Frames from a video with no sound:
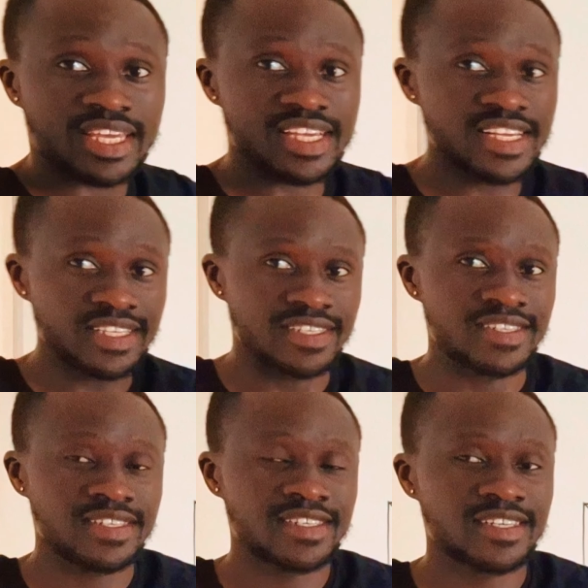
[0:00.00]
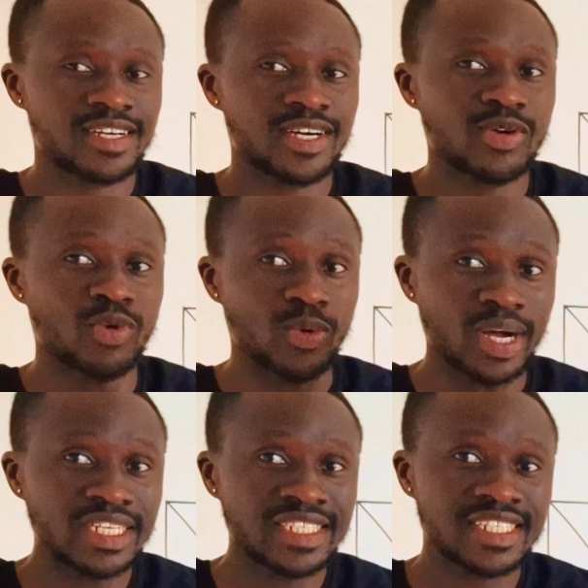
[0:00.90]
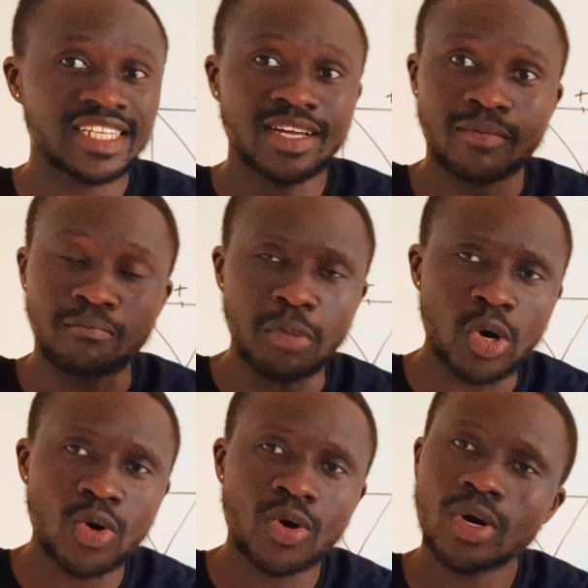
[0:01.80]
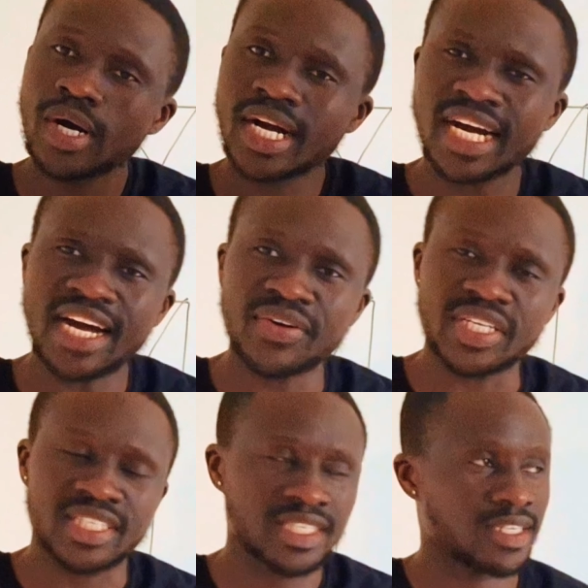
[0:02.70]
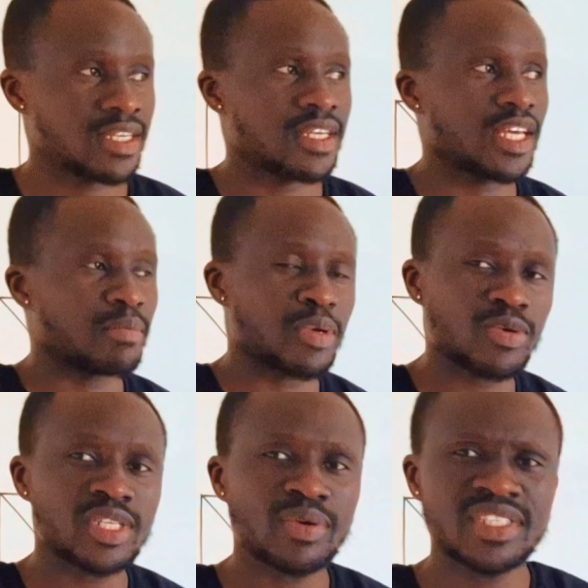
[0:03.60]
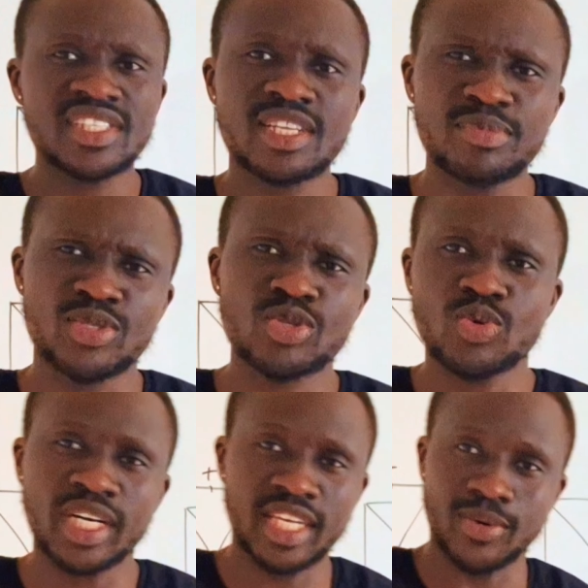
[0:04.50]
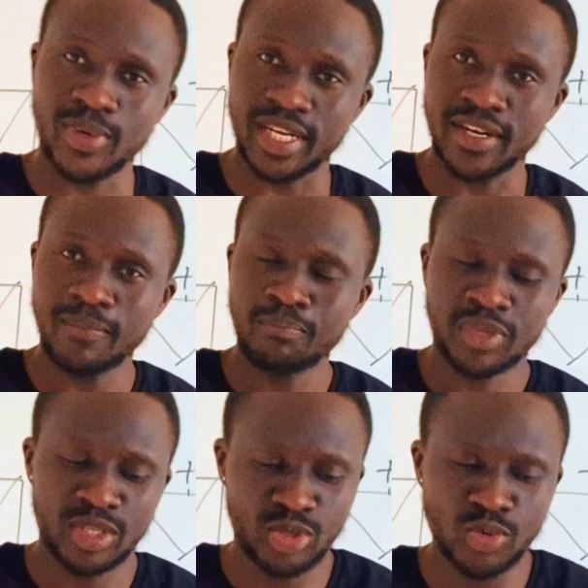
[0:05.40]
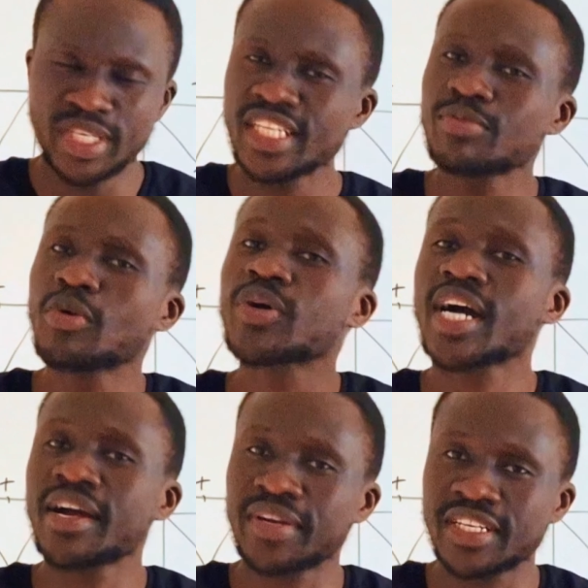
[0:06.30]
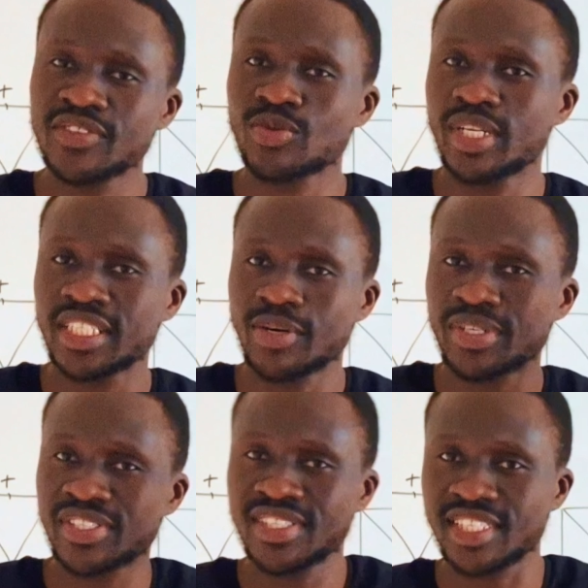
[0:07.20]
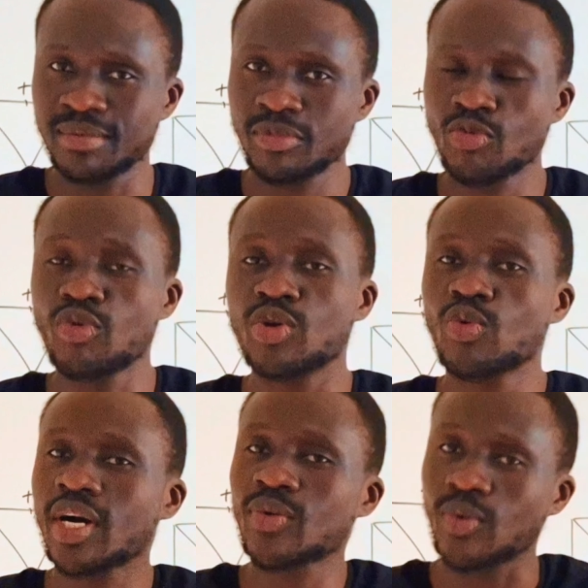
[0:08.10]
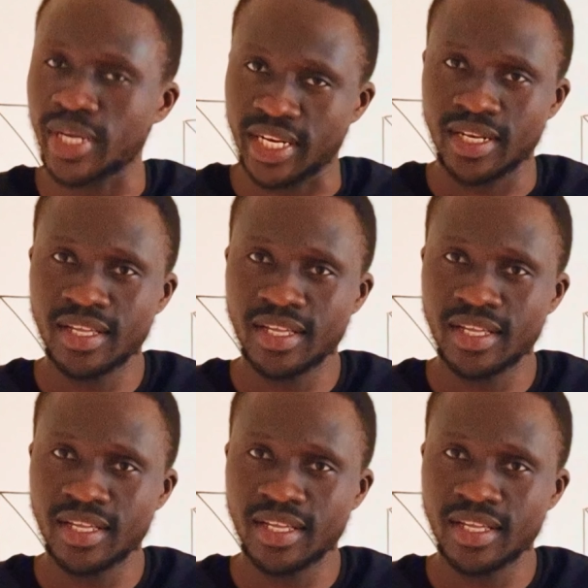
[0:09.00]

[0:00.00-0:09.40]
is we want more current because our system is not working well. So we need more current so that our system will work well.